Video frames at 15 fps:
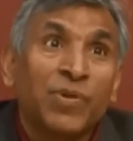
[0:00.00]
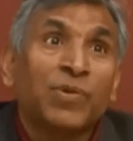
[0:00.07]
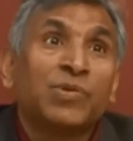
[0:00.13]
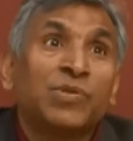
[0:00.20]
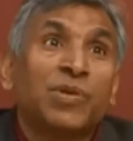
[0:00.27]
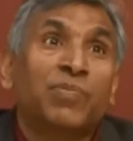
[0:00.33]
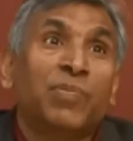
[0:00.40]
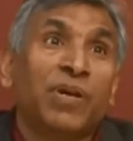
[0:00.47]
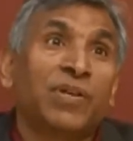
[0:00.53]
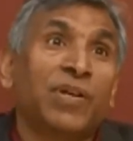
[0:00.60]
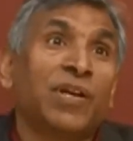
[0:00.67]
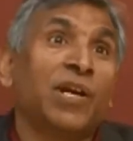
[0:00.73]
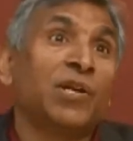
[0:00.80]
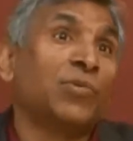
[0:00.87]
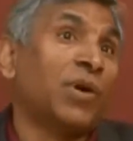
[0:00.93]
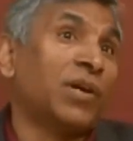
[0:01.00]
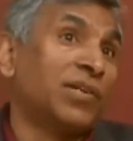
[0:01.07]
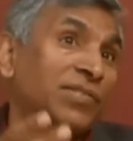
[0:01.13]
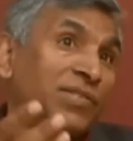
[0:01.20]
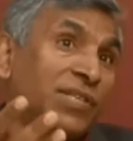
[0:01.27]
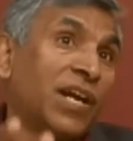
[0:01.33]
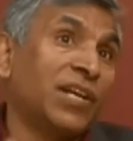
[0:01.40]
use the big data to
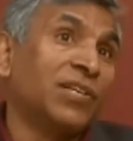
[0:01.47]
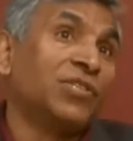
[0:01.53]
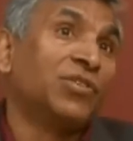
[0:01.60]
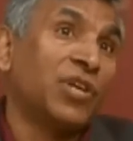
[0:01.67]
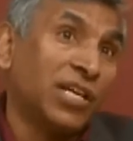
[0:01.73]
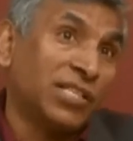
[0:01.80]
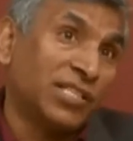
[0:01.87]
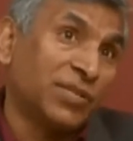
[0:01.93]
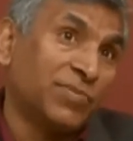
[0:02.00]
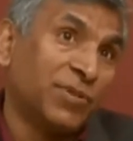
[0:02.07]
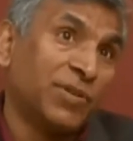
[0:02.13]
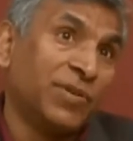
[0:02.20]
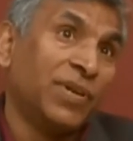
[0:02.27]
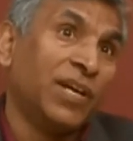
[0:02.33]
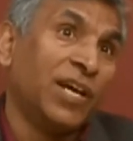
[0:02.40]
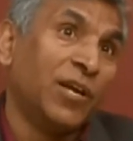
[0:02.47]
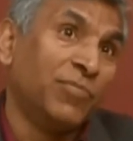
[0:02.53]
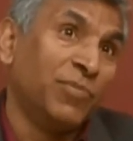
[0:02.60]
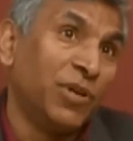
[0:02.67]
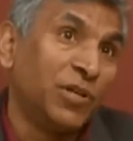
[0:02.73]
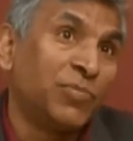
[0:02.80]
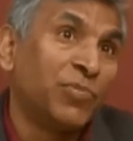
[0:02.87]
understand each customer
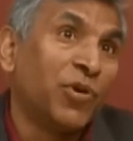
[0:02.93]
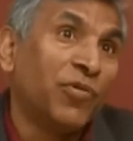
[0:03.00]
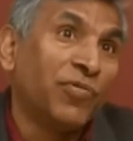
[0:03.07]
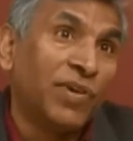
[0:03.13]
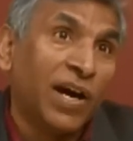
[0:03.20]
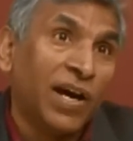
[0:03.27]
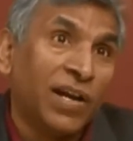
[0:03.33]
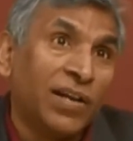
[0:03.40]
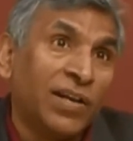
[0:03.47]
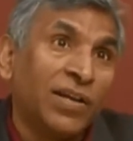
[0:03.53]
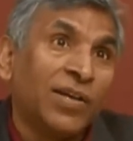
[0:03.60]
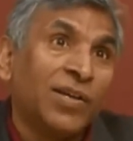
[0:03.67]
and build a profile.